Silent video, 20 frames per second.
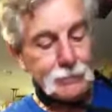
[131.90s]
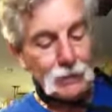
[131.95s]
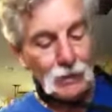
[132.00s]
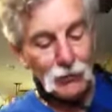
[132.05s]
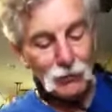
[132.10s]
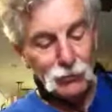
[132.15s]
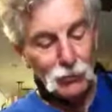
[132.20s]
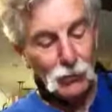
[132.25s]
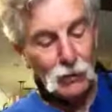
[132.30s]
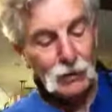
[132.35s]

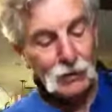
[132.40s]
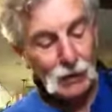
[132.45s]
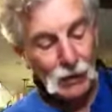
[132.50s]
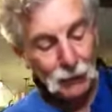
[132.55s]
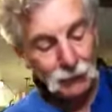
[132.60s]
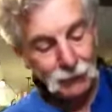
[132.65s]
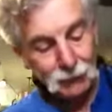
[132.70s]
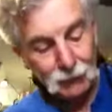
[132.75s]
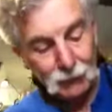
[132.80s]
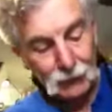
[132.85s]
So anyhow,
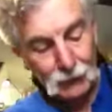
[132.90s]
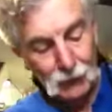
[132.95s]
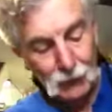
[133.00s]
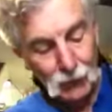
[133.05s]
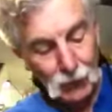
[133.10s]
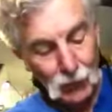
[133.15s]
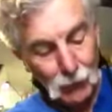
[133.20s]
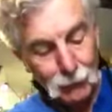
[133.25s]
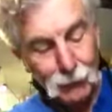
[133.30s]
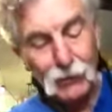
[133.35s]

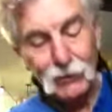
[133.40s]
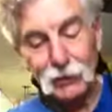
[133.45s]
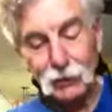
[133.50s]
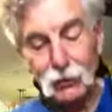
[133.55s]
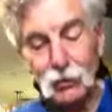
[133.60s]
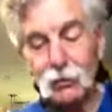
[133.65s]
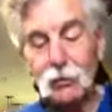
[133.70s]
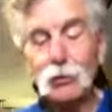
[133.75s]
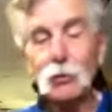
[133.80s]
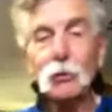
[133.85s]
but the
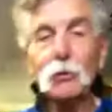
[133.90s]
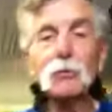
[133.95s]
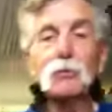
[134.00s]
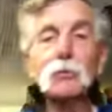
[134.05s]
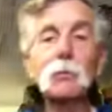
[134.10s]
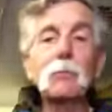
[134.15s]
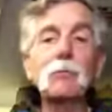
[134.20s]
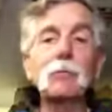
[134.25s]
good news,